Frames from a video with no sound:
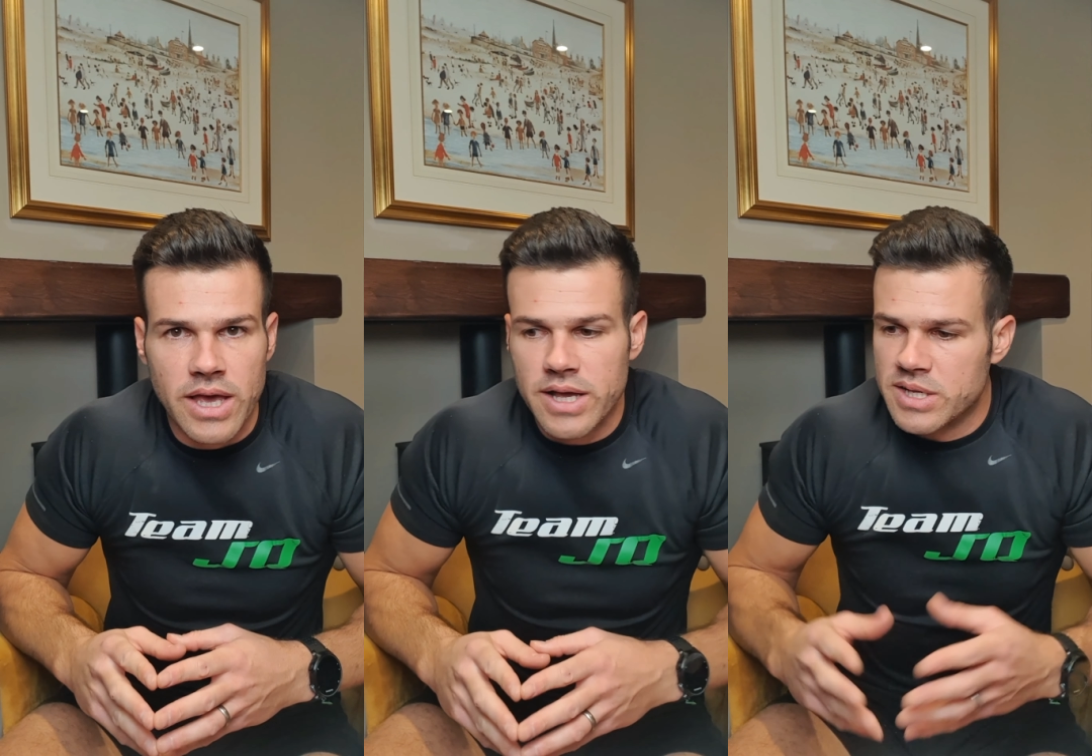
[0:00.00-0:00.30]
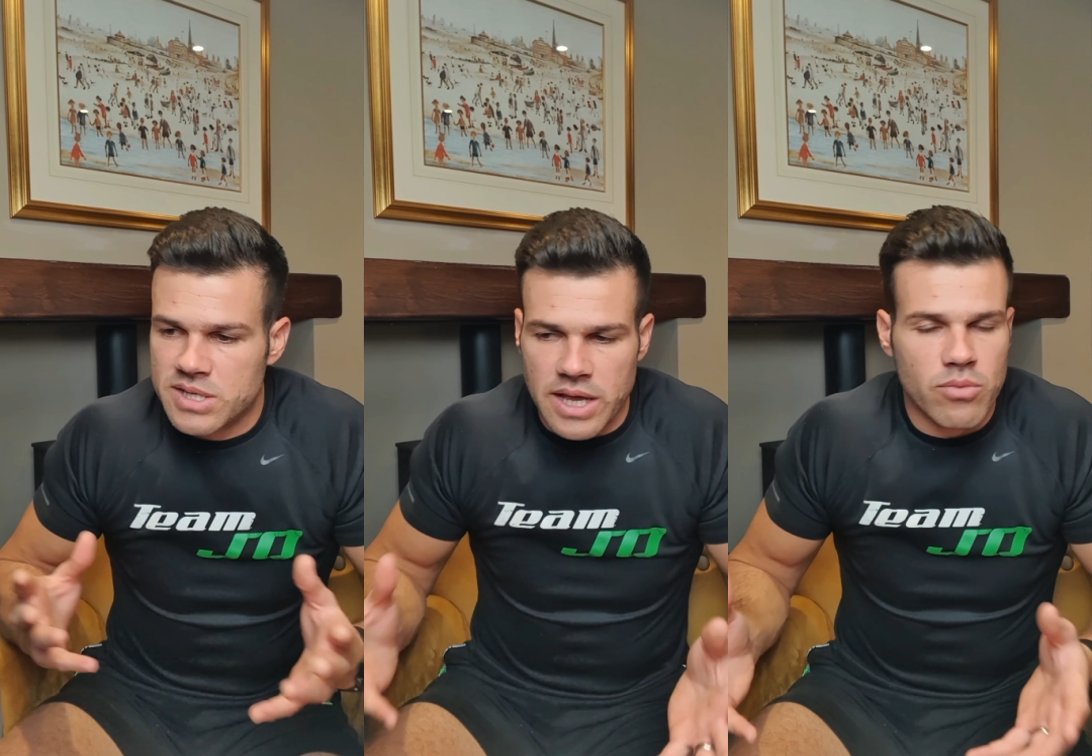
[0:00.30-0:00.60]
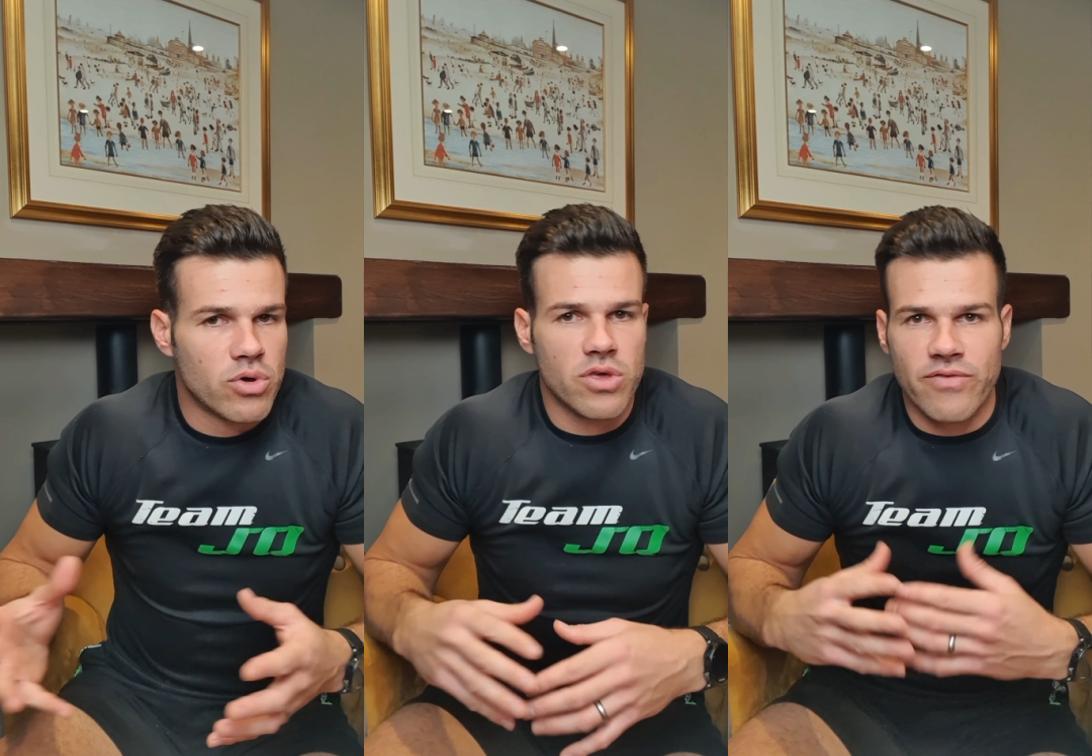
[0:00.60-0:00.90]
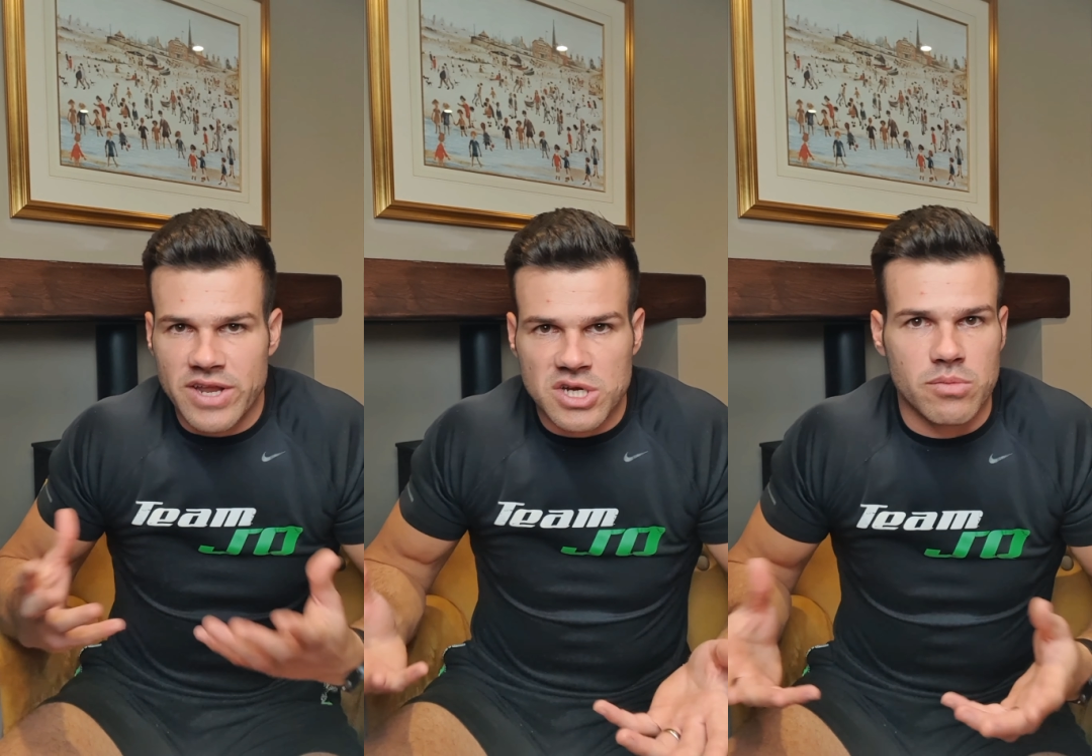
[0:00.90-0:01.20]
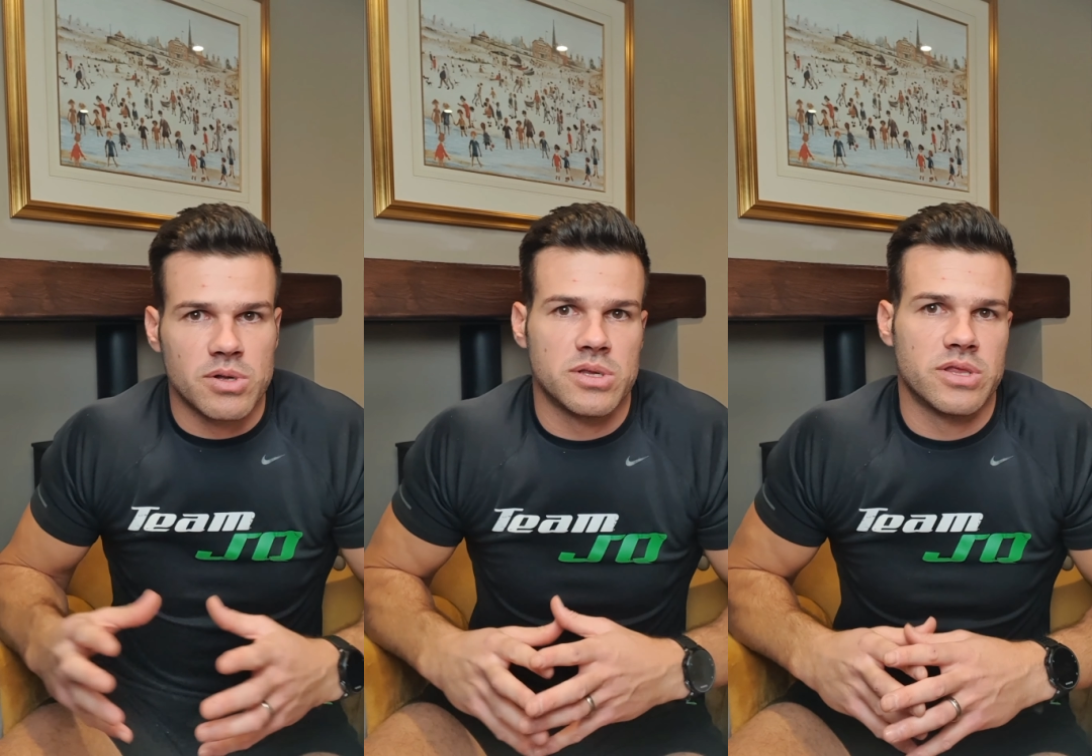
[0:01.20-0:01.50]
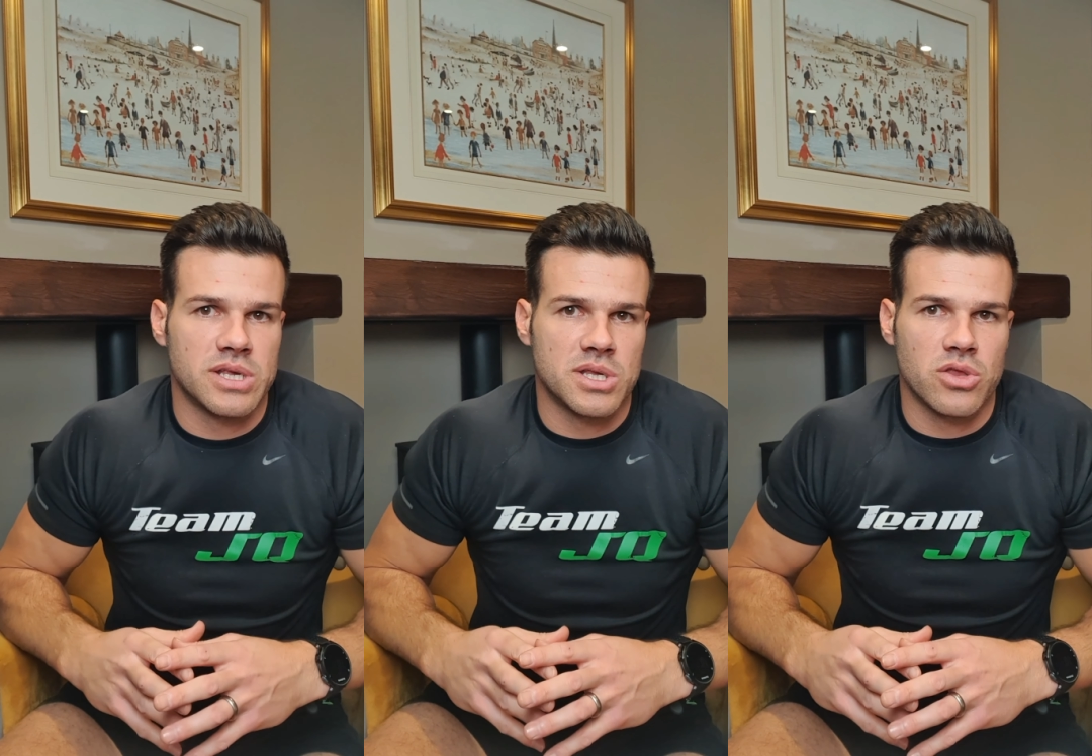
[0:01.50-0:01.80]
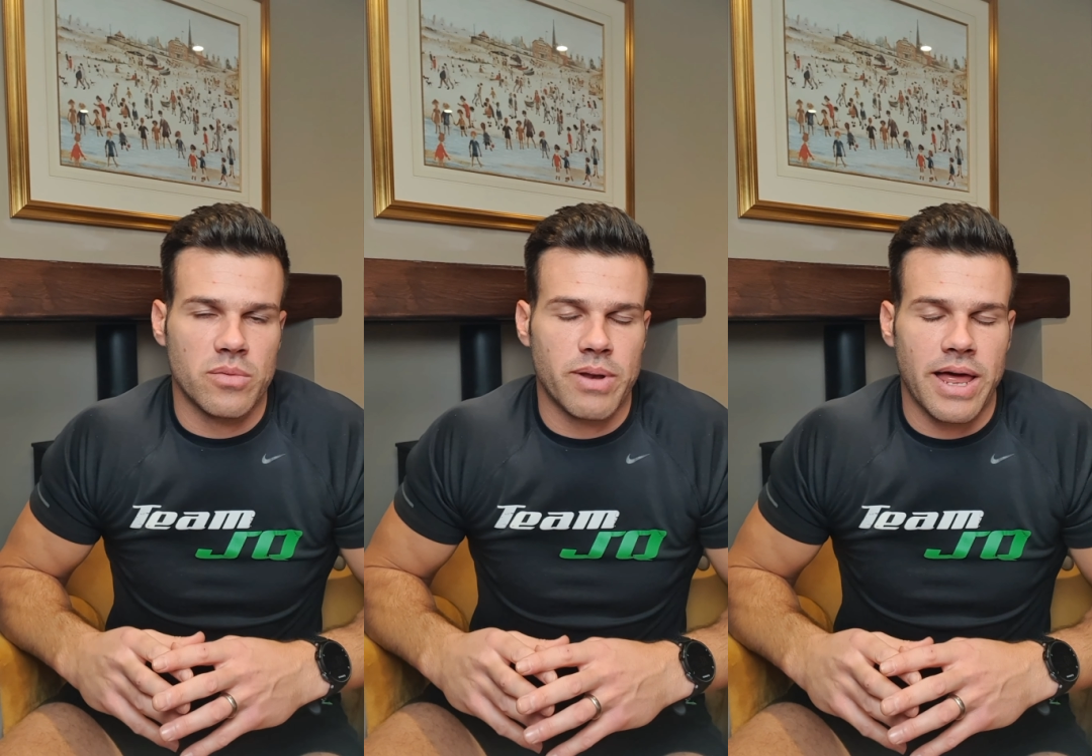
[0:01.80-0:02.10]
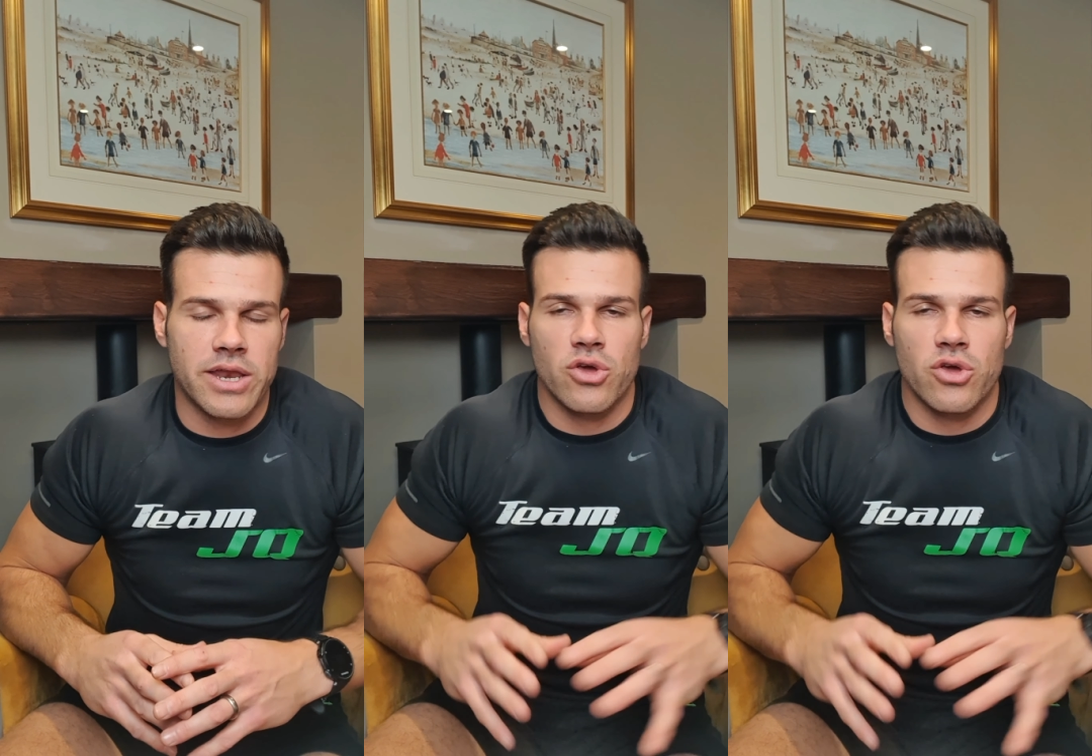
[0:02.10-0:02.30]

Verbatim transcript: Same with your vegetables and things on the plan.